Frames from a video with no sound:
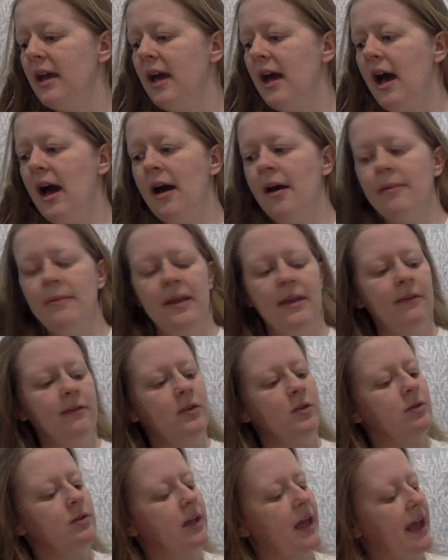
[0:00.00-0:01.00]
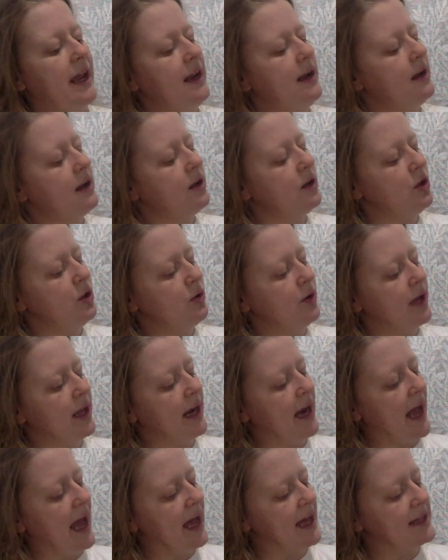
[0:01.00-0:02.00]
If you'd like, you can
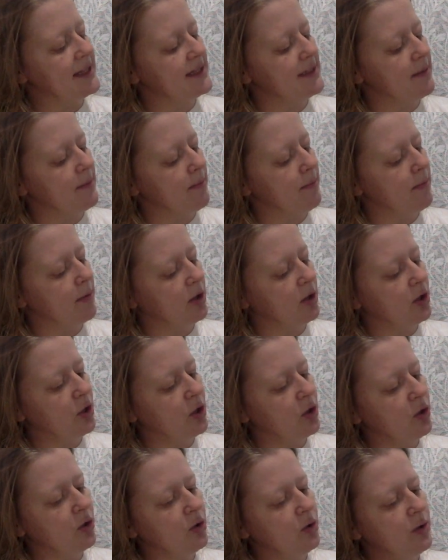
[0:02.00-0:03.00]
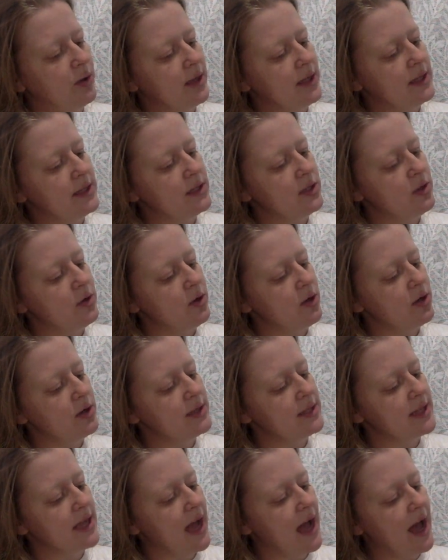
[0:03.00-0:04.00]
add some blue into your
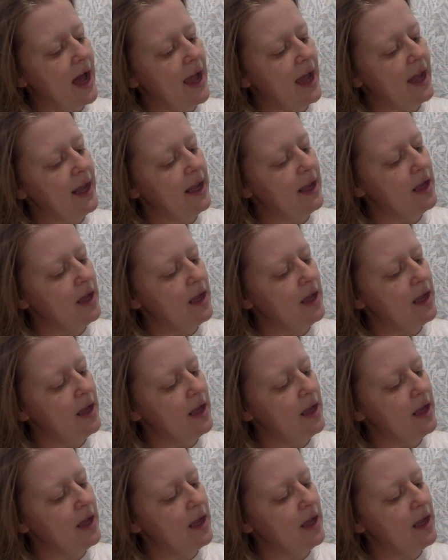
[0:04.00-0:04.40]
sky.